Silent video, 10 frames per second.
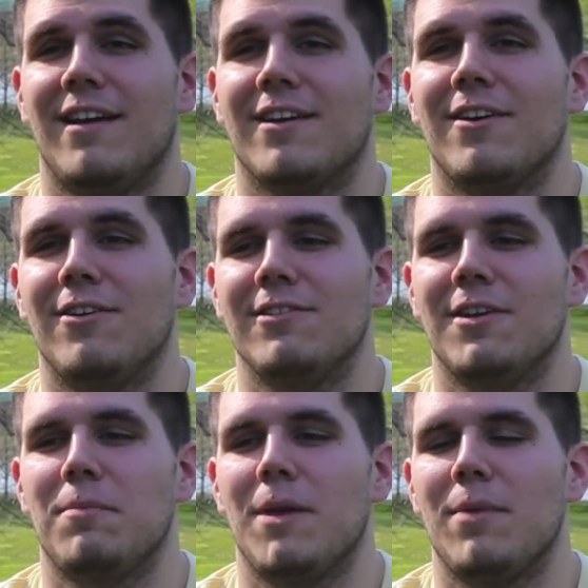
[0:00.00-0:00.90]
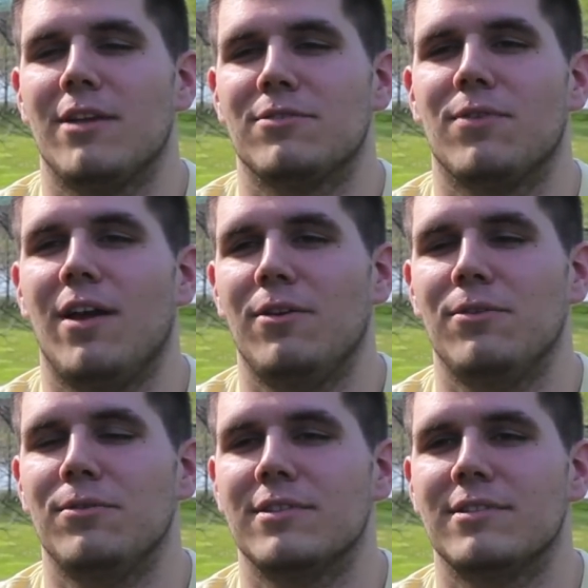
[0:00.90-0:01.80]
I called up my best friend,
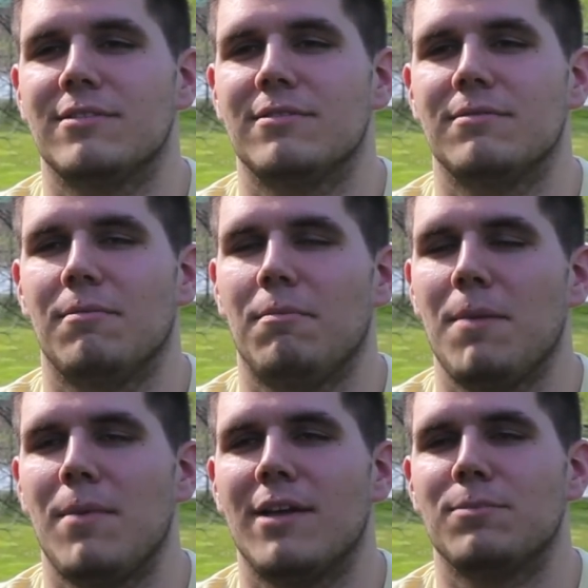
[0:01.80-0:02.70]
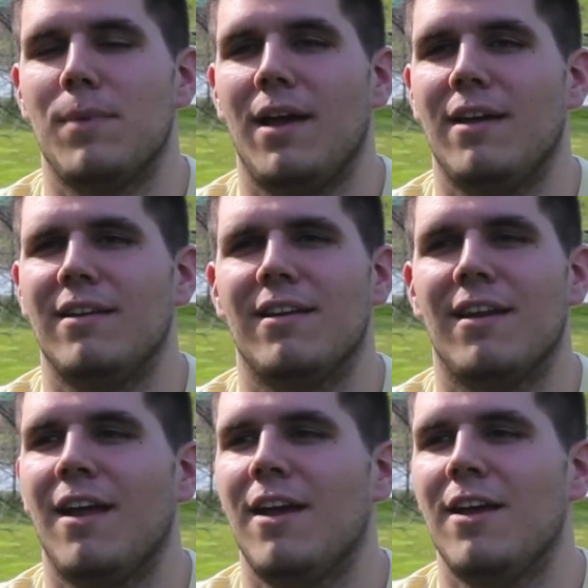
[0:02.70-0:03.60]
who is my best man,
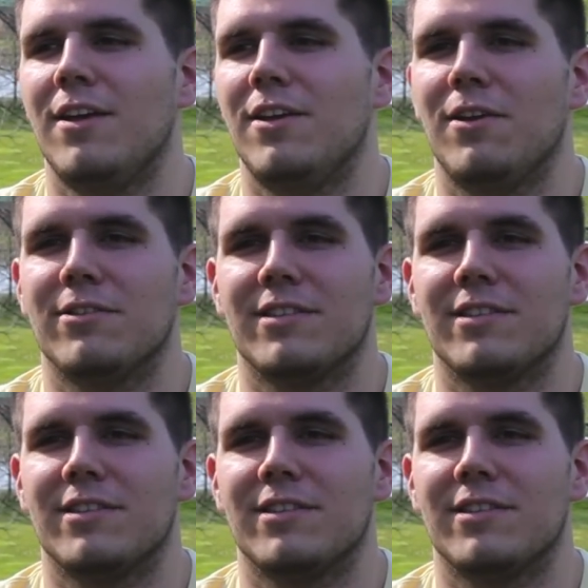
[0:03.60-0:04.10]
and you know,